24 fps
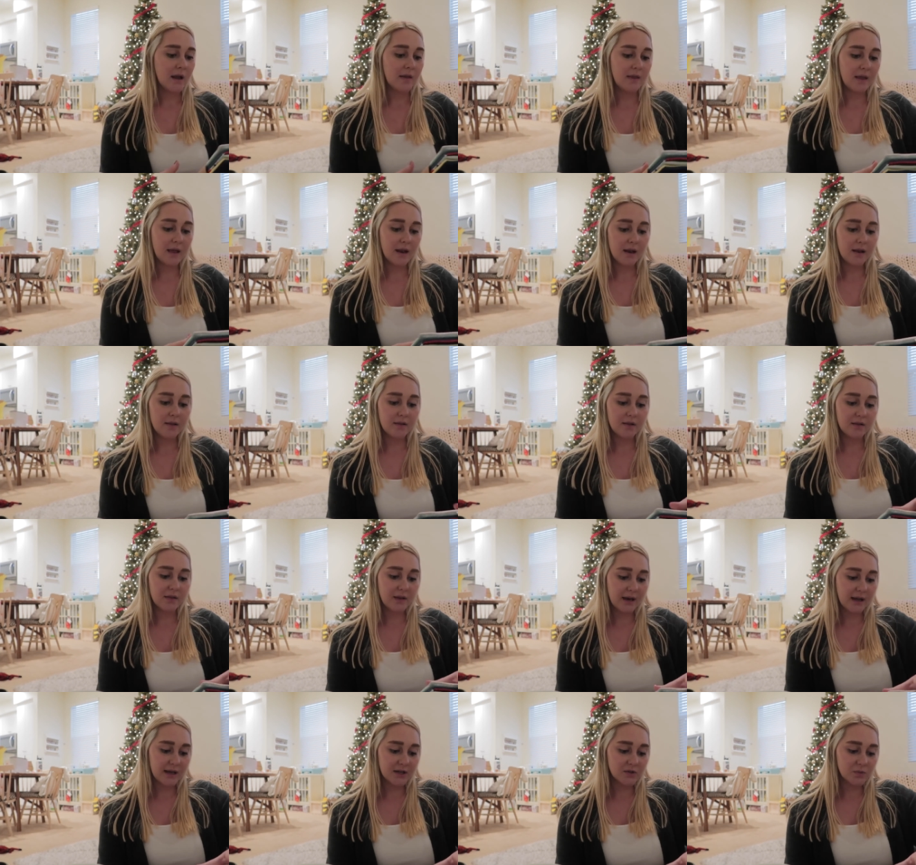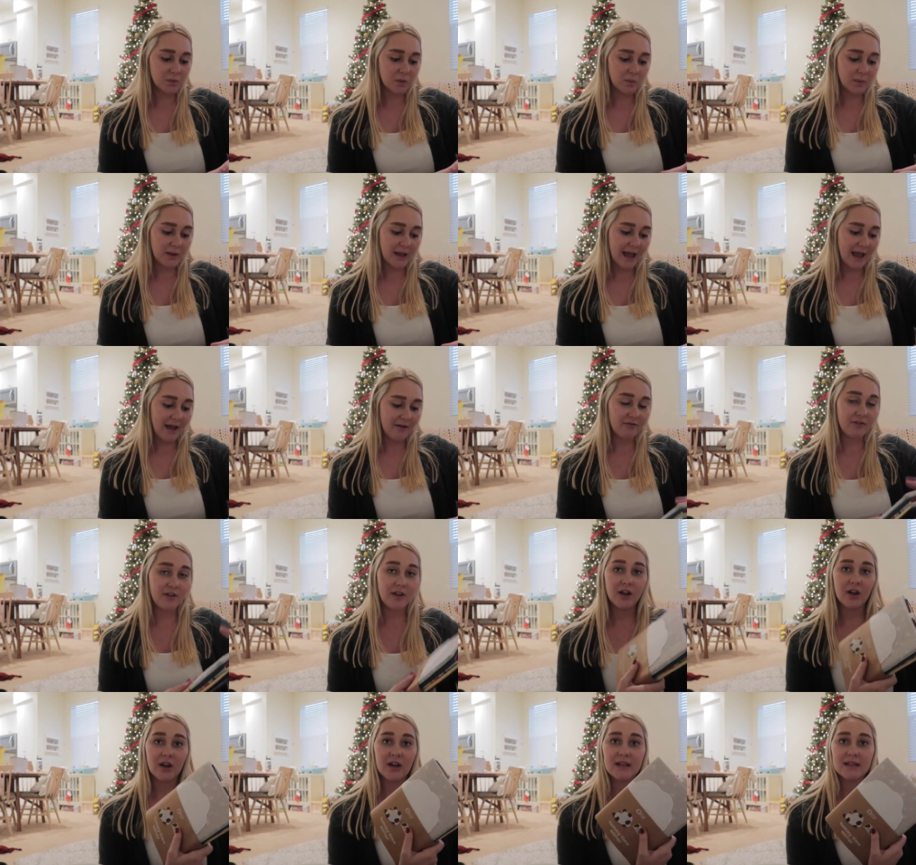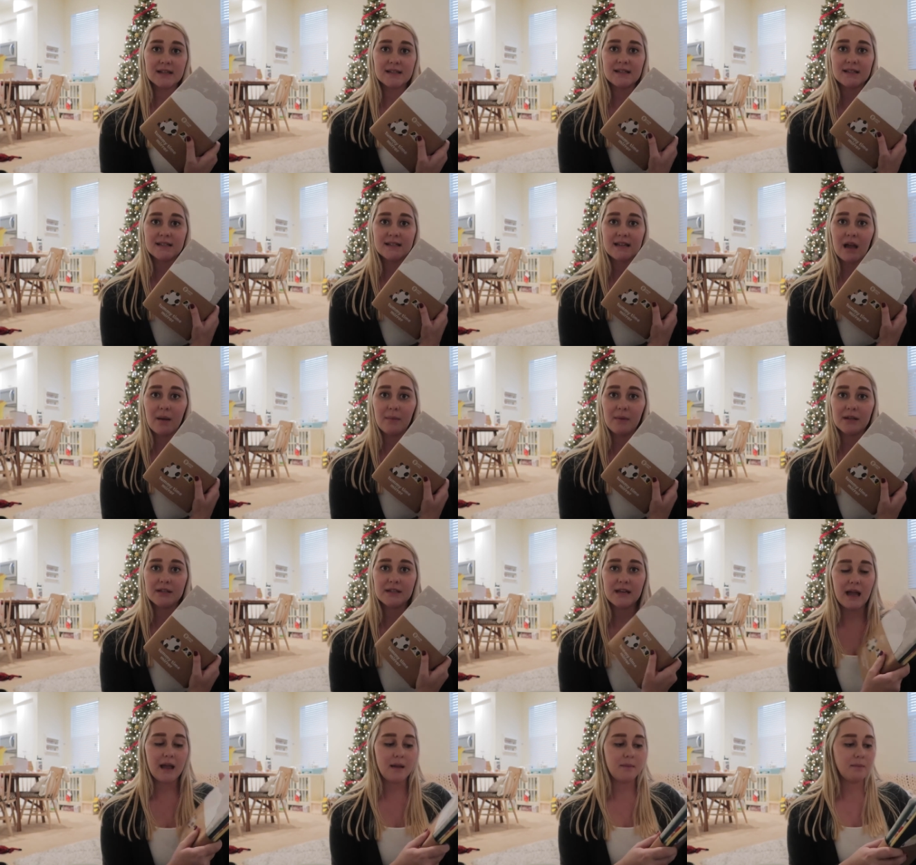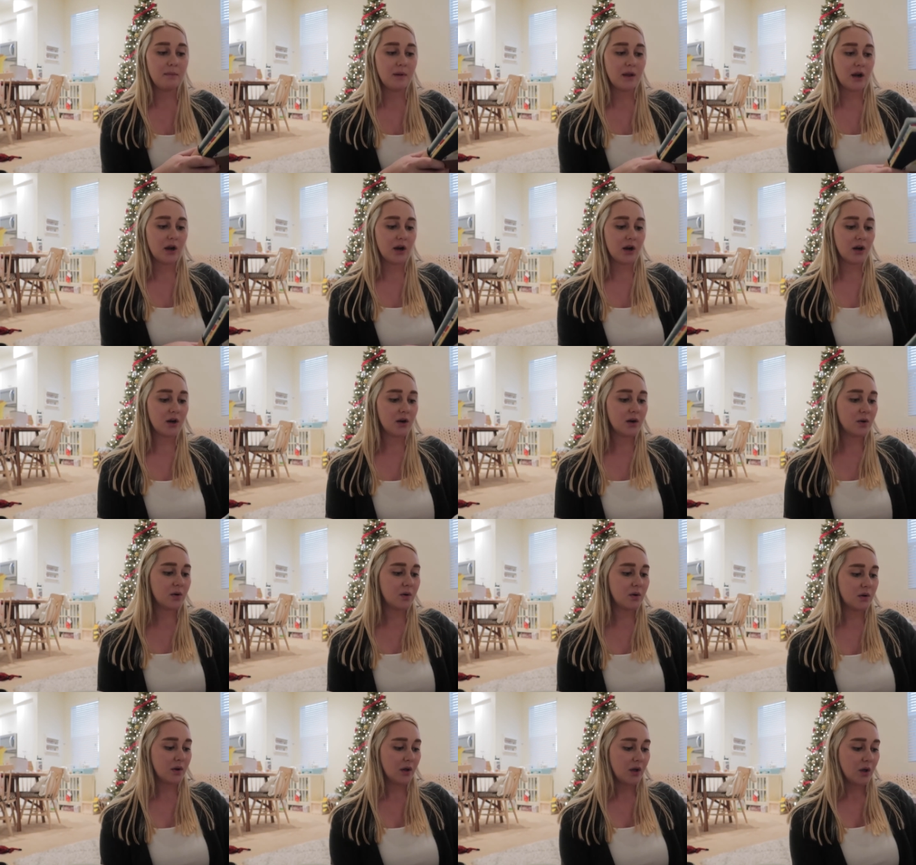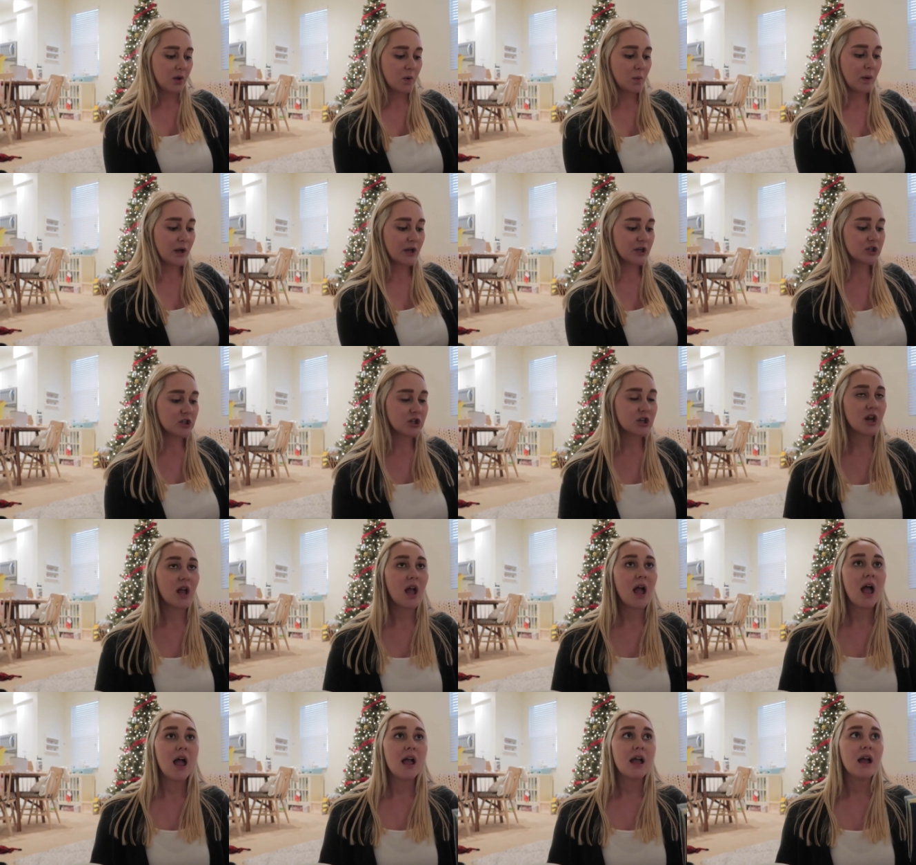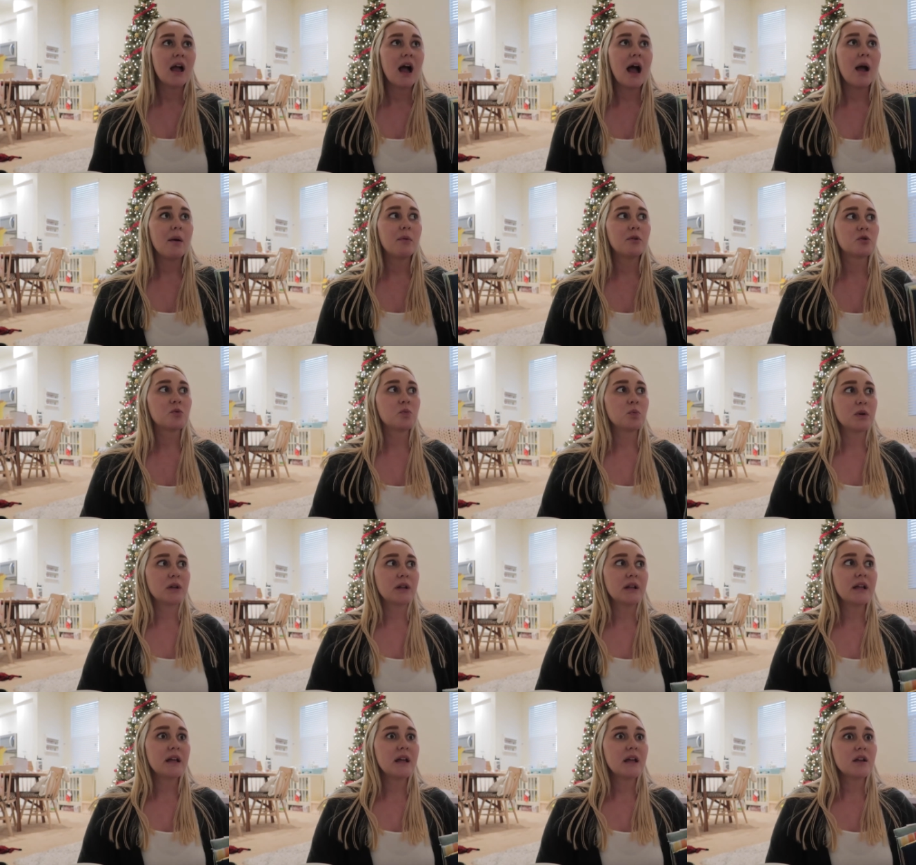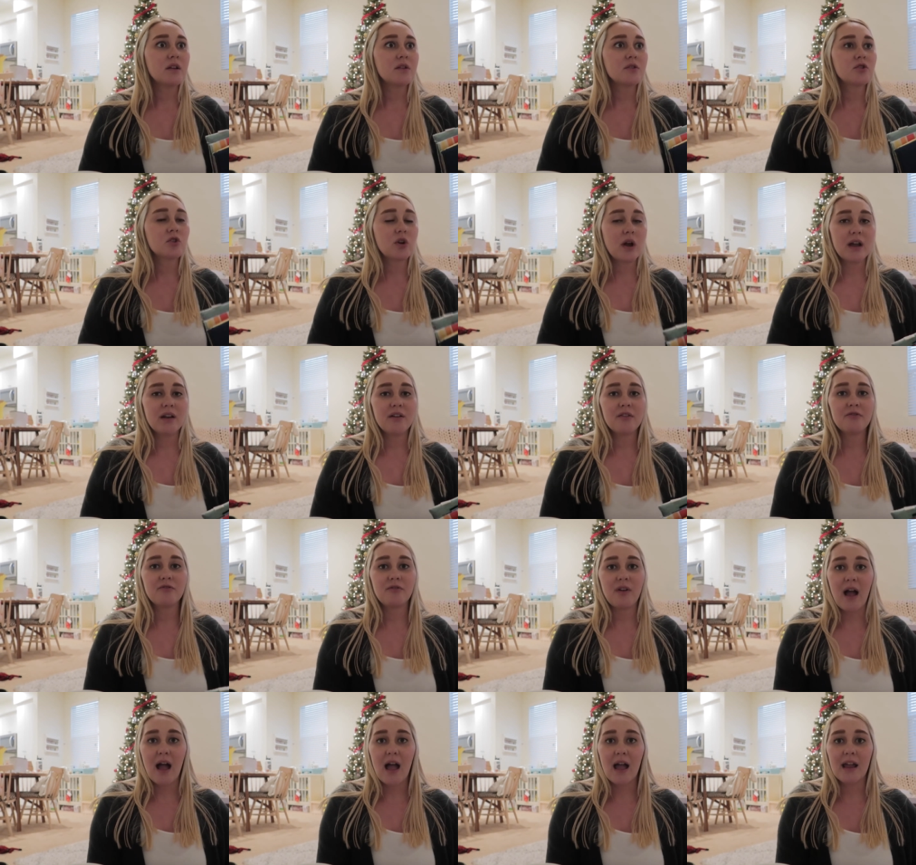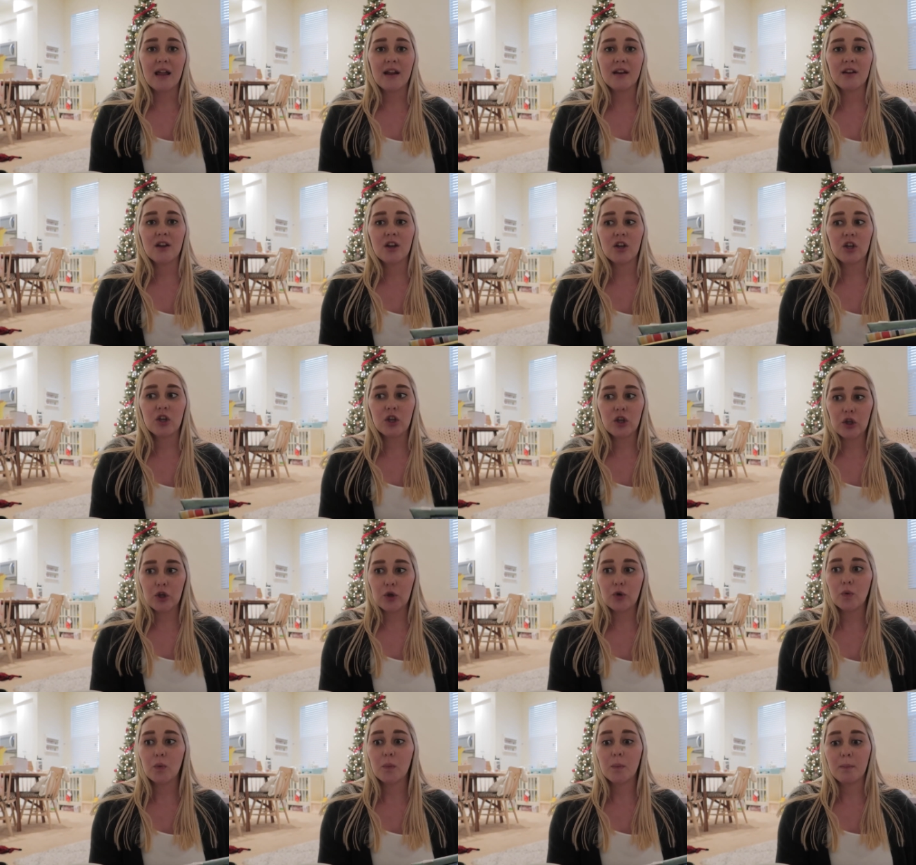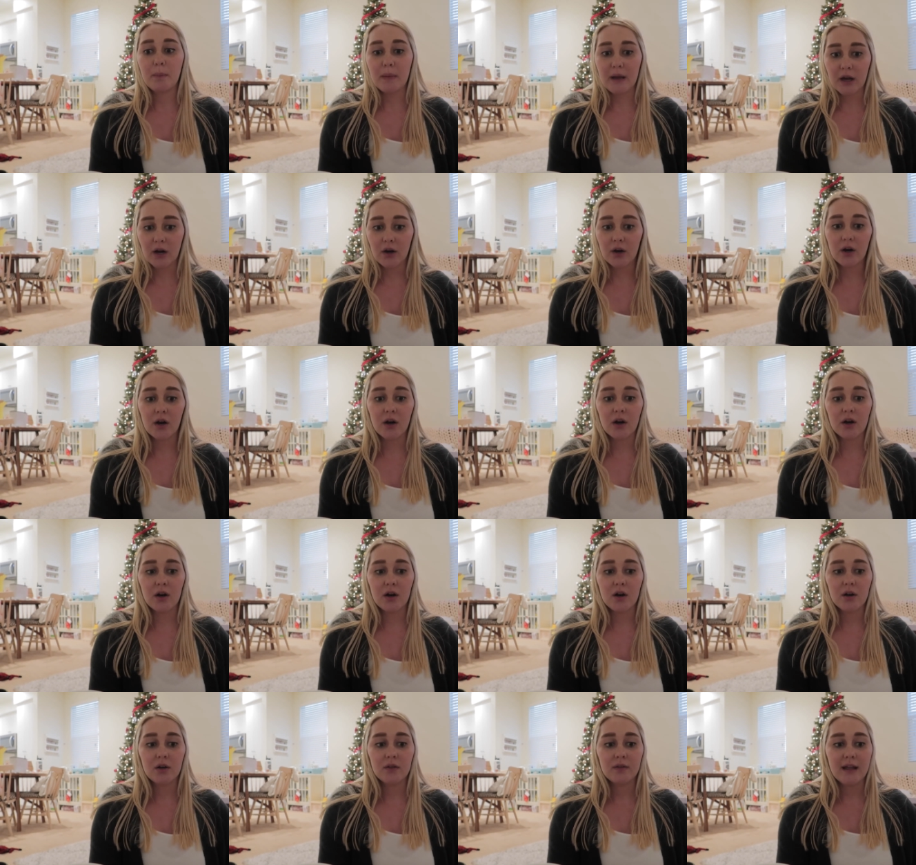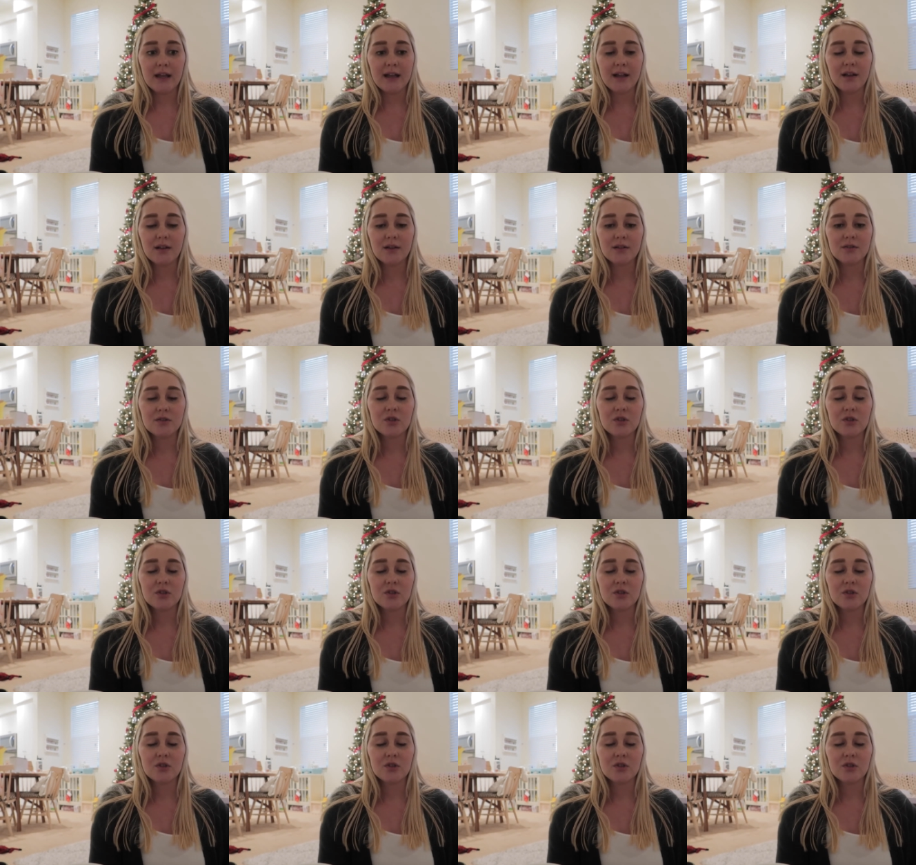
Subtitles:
And then the next one we have here is the tummy time mirror, which I was really trying to find a cute mirror, like